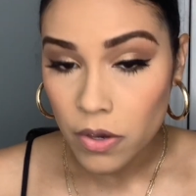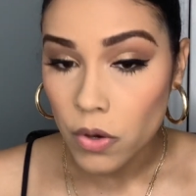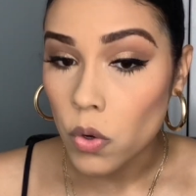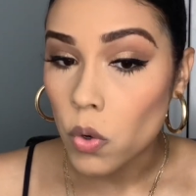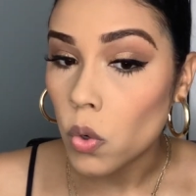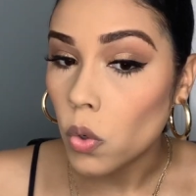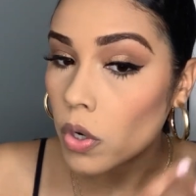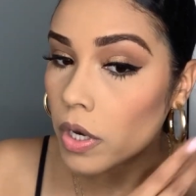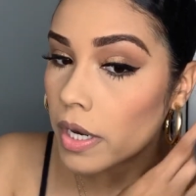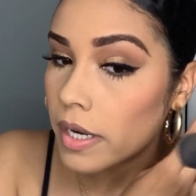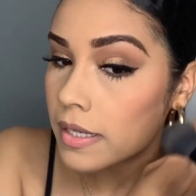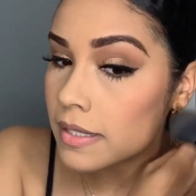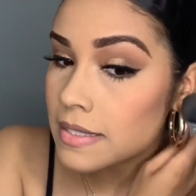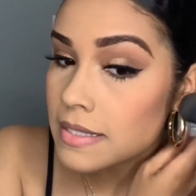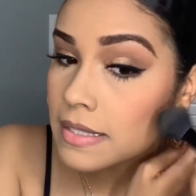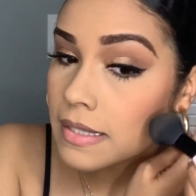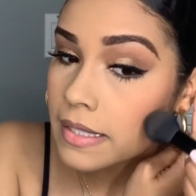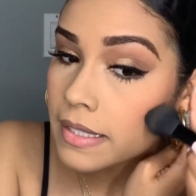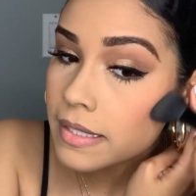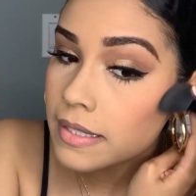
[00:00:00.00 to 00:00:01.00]
or a
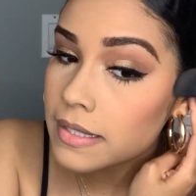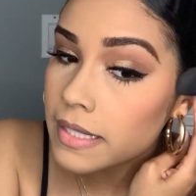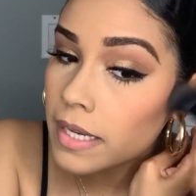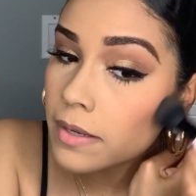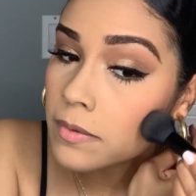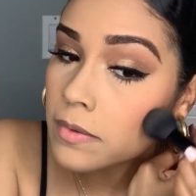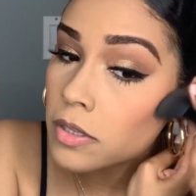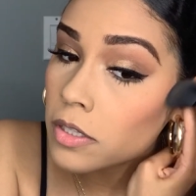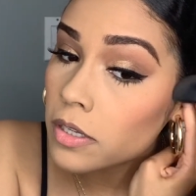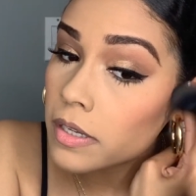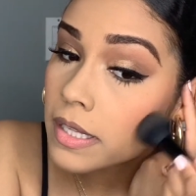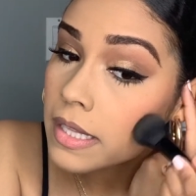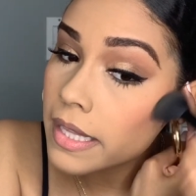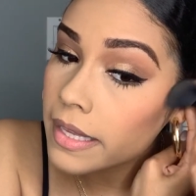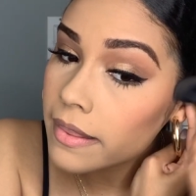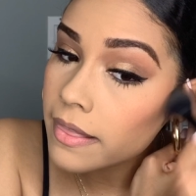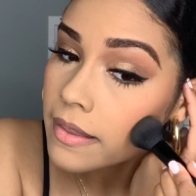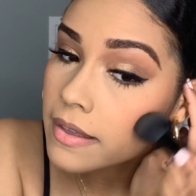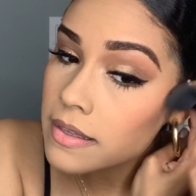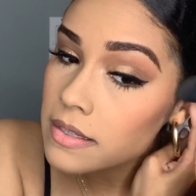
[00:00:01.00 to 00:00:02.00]
sleek down look
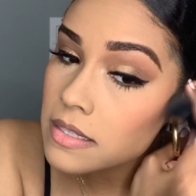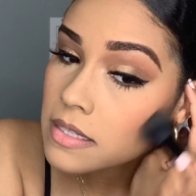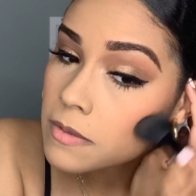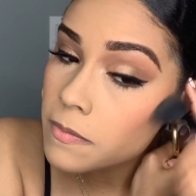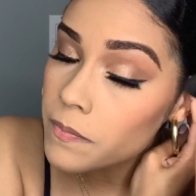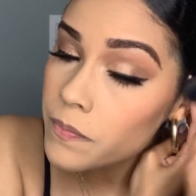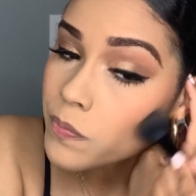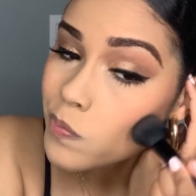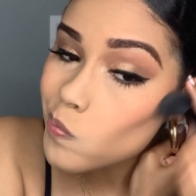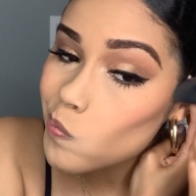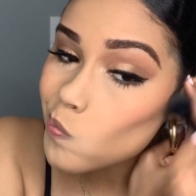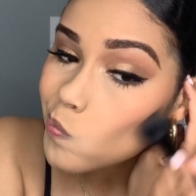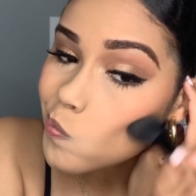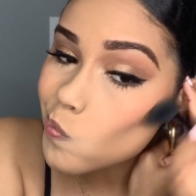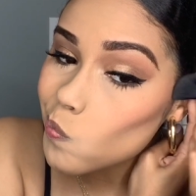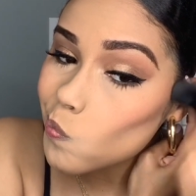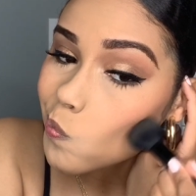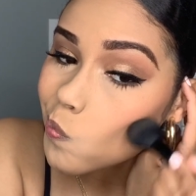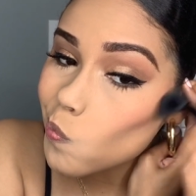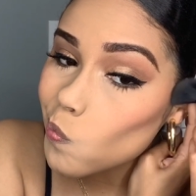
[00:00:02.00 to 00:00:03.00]
like this,
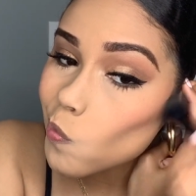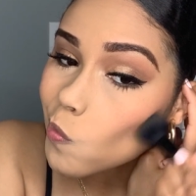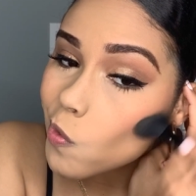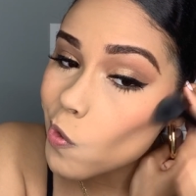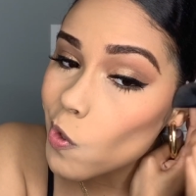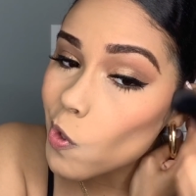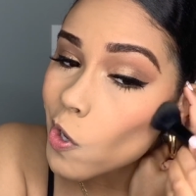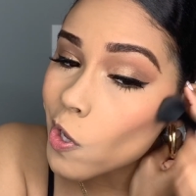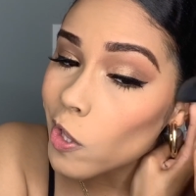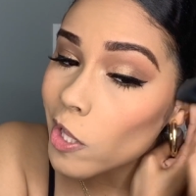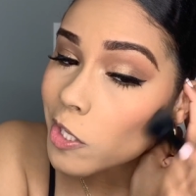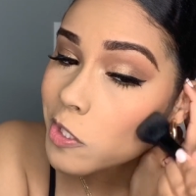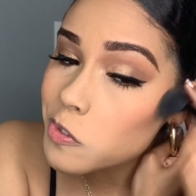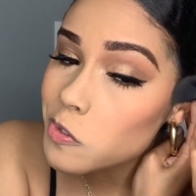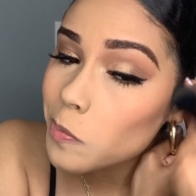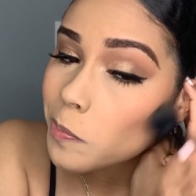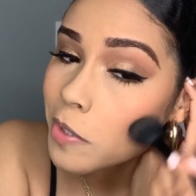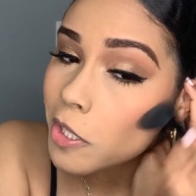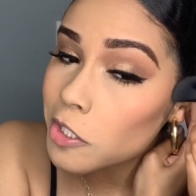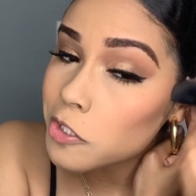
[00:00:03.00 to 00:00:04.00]
I like to
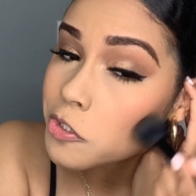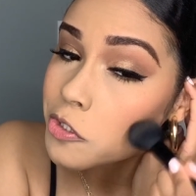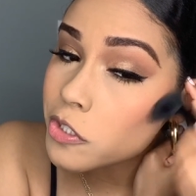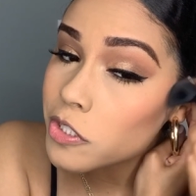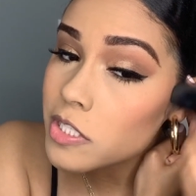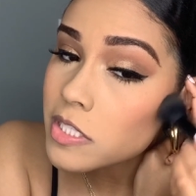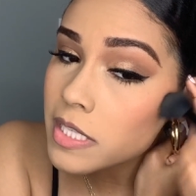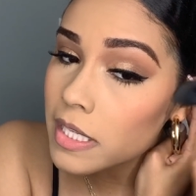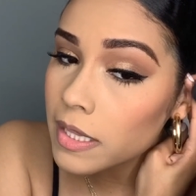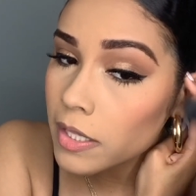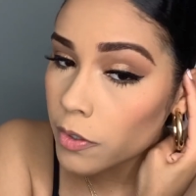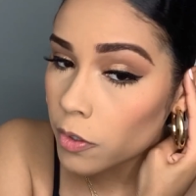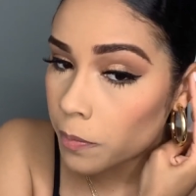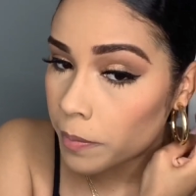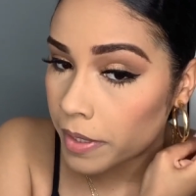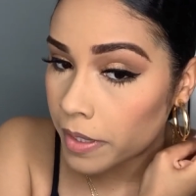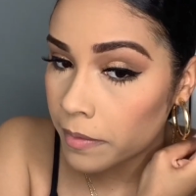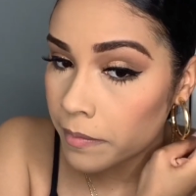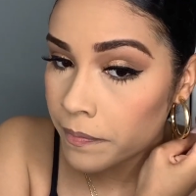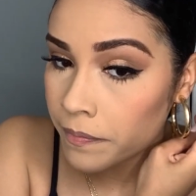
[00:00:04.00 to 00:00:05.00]
apply just a little bit,